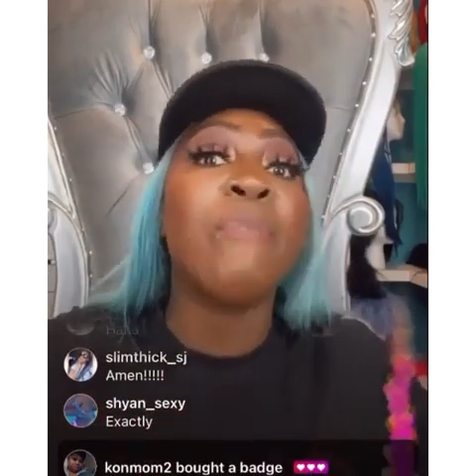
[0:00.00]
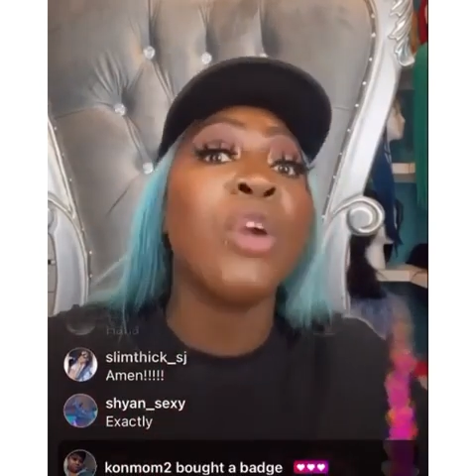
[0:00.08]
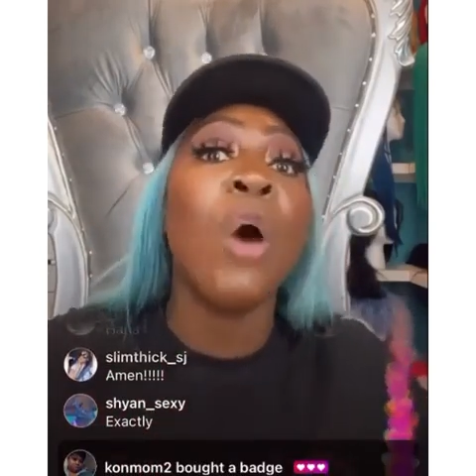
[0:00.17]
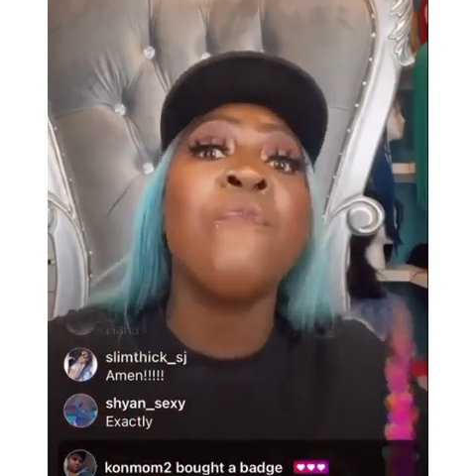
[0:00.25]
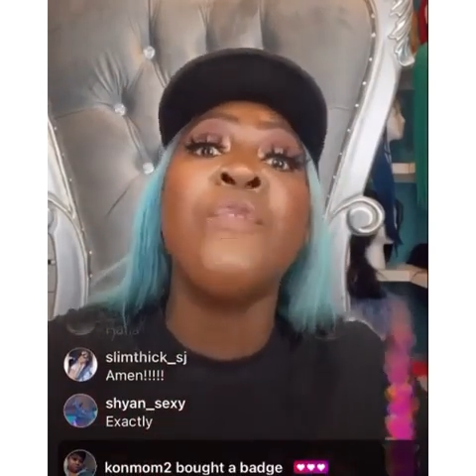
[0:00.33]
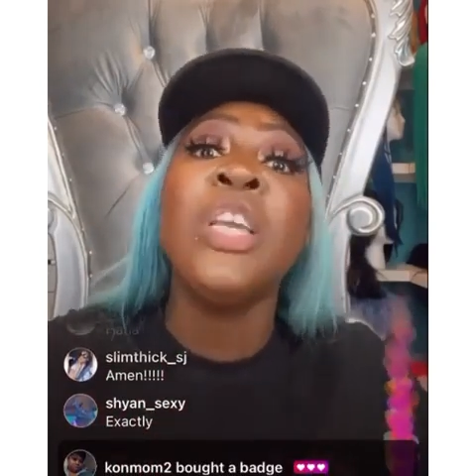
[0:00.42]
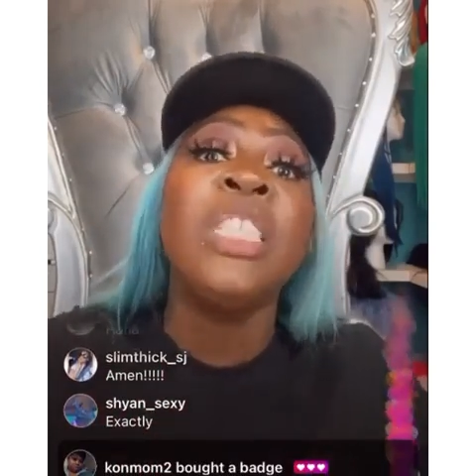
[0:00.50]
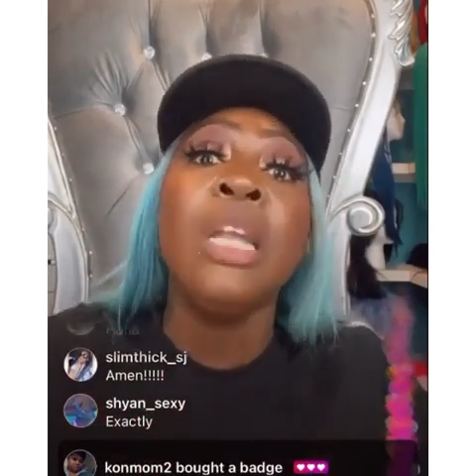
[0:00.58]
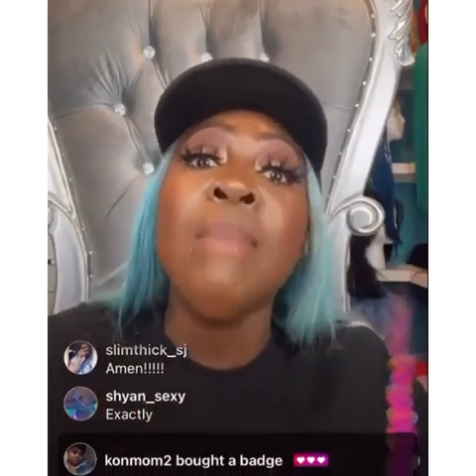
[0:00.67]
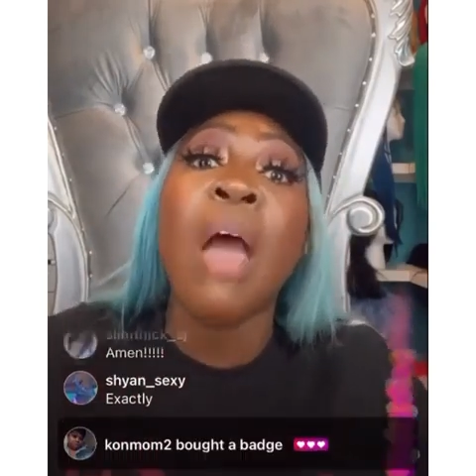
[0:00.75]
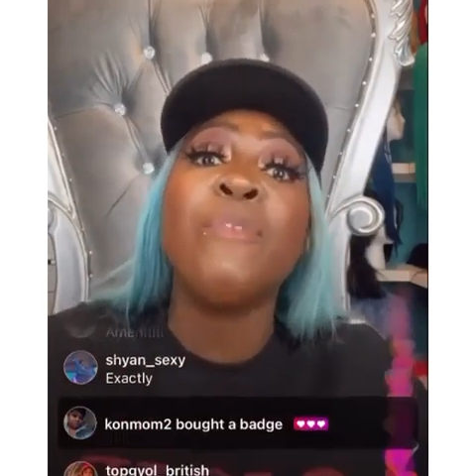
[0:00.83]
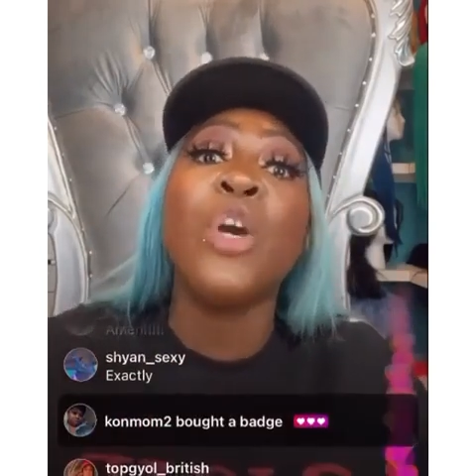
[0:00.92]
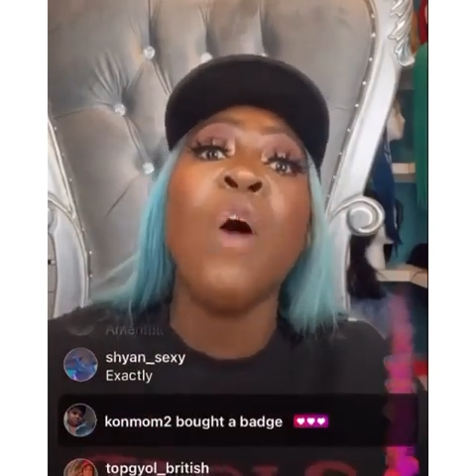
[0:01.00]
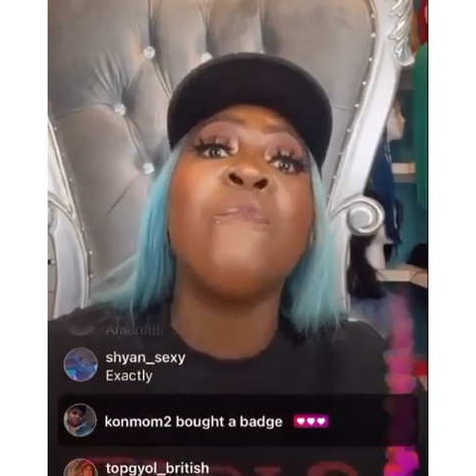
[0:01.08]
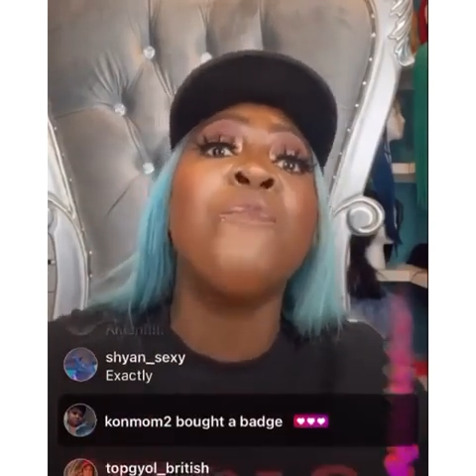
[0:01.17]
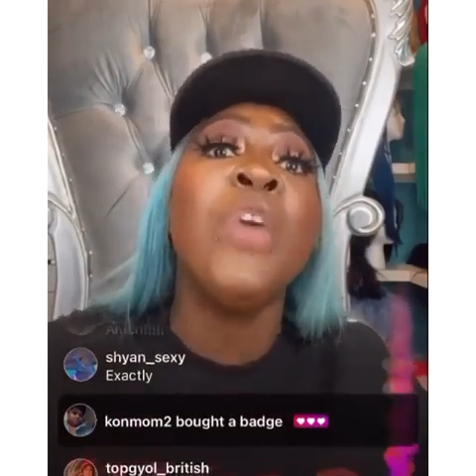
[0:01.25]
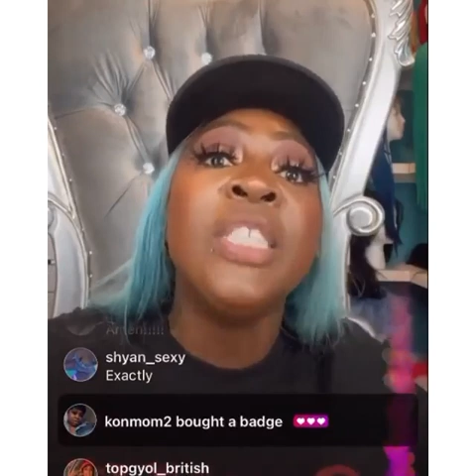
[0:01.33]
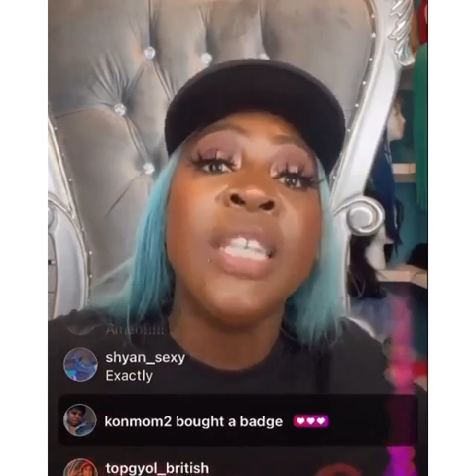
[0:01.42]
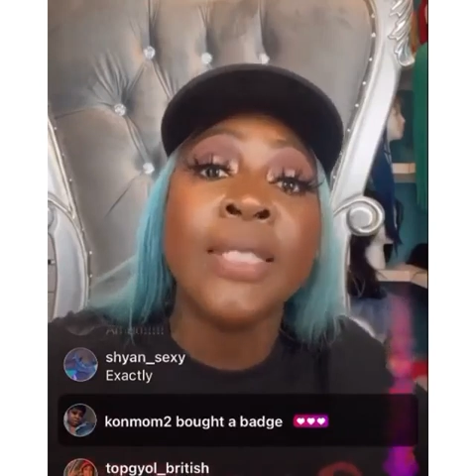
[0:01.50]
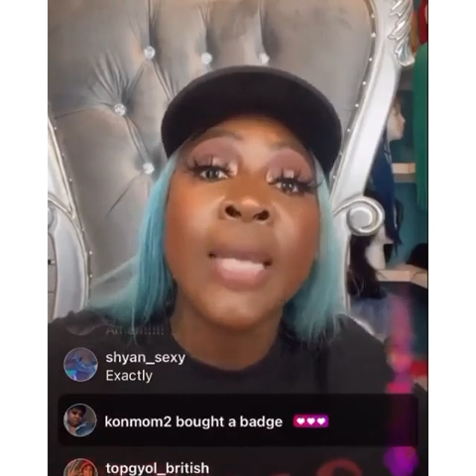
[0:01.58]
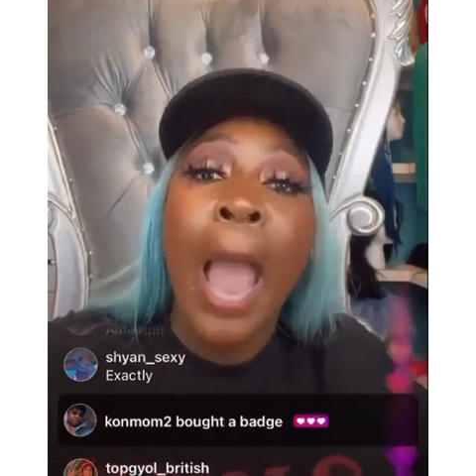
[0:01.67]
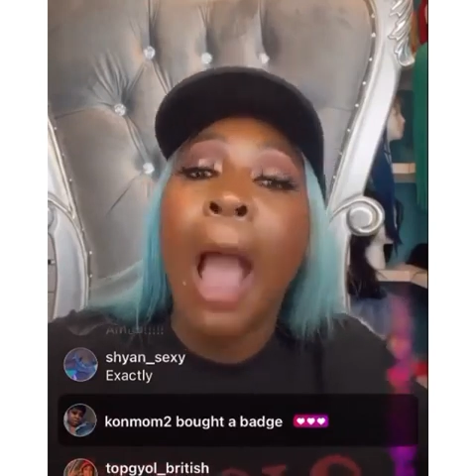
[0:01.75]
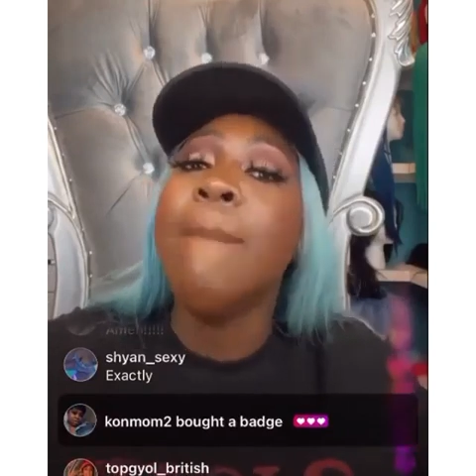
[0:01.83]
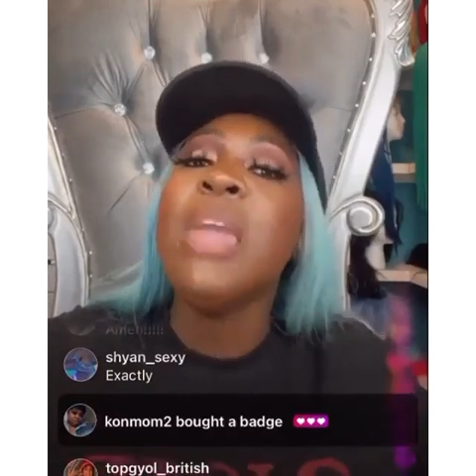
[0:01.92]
me have to go visit, me have to go visit,